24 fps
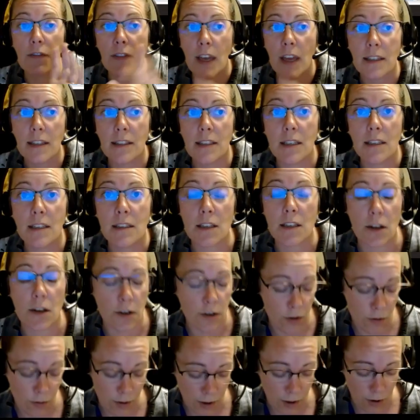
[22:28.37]
if that's
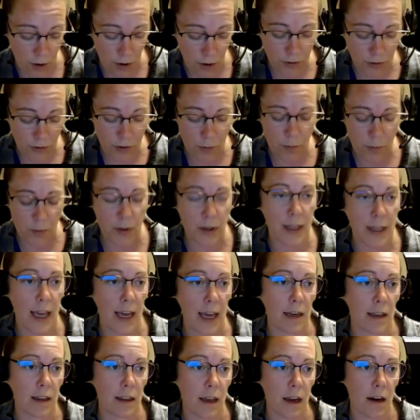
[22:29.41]
easier. You can also put
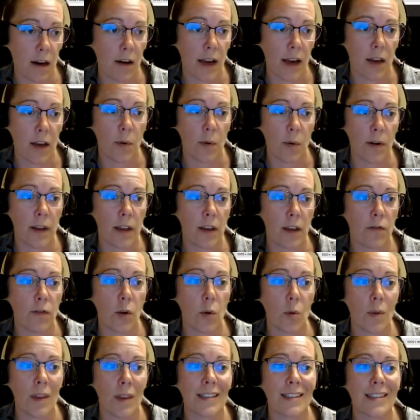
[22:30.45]
that in there. It will give
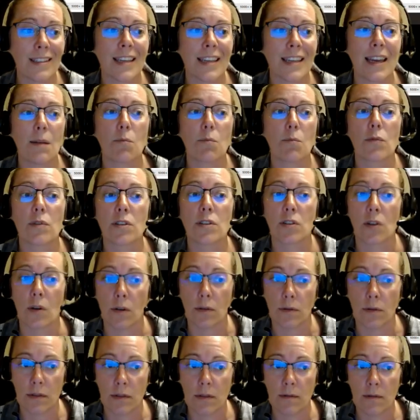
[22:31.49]
you the same
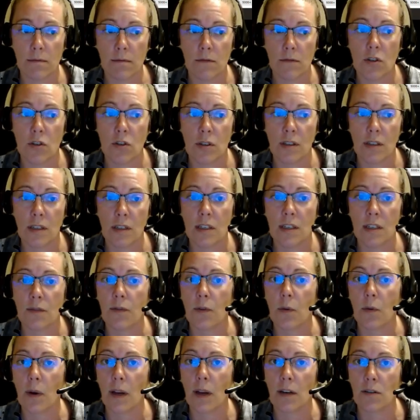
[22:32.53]
results. It's a
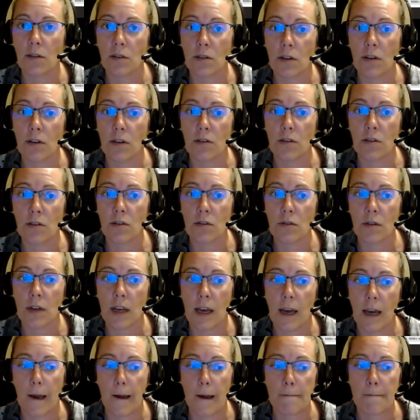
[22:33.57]
different way to search.
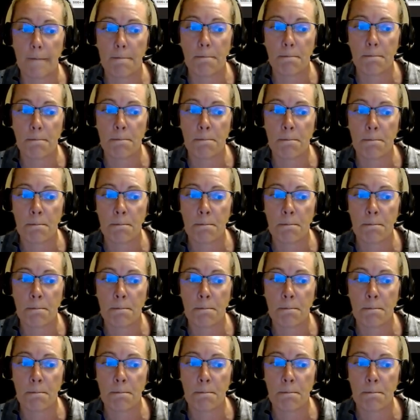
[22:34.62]
Okay.